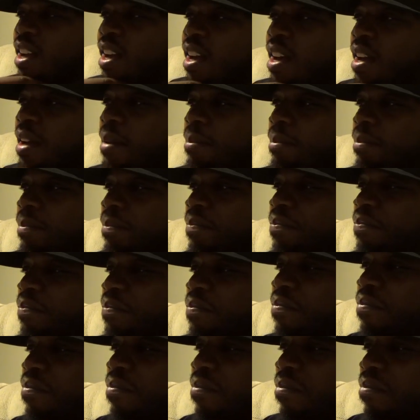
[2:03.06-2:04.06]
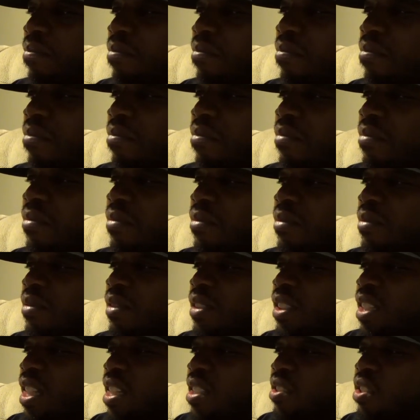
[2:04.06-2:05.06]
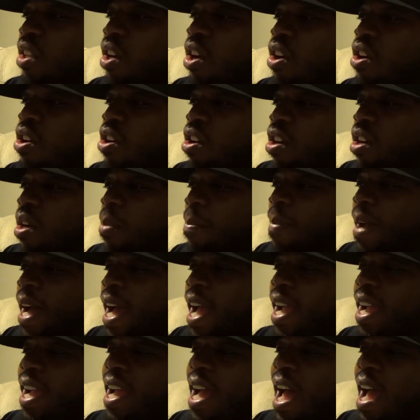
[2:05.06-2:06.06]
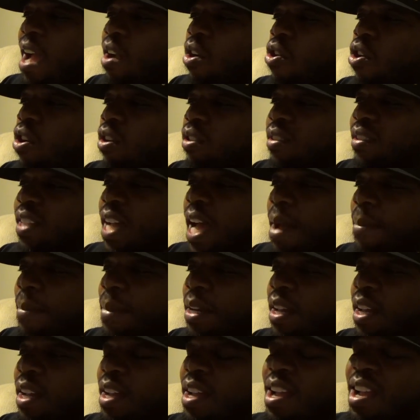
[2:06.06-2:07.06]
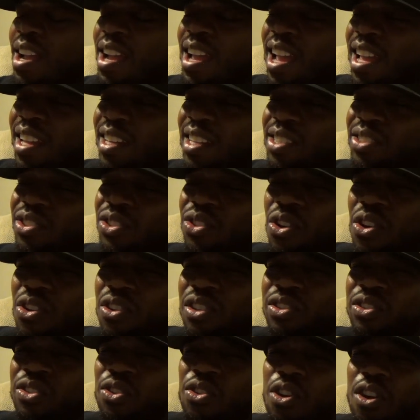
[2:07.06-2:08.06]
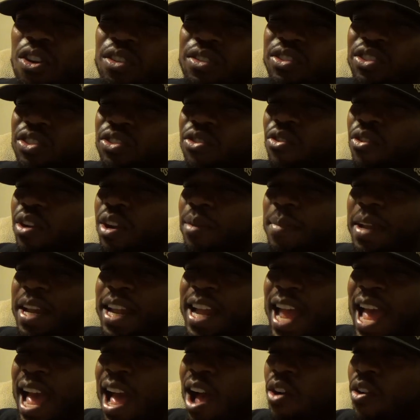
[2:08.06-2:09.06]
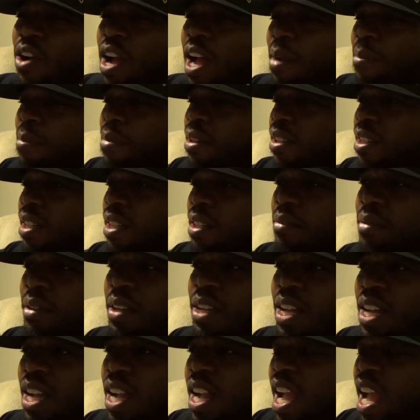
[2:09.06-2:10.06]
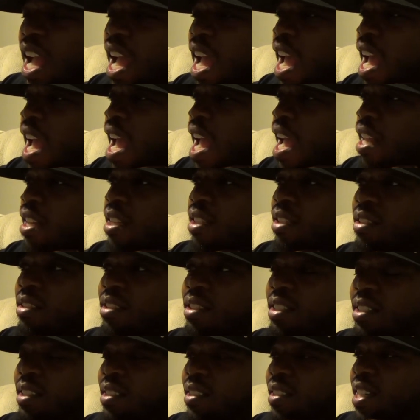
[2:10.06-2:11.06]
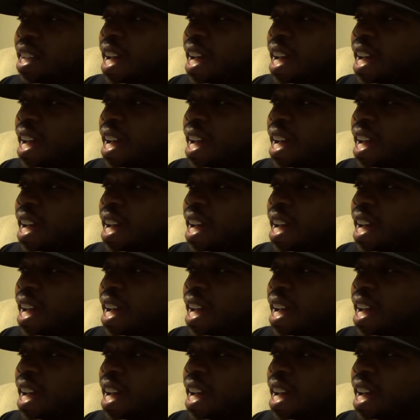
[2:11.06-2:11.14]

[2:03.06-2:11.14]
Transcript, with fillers: um, there's a hook by a guy called Dominic and this song is called Screaming Out I believe and these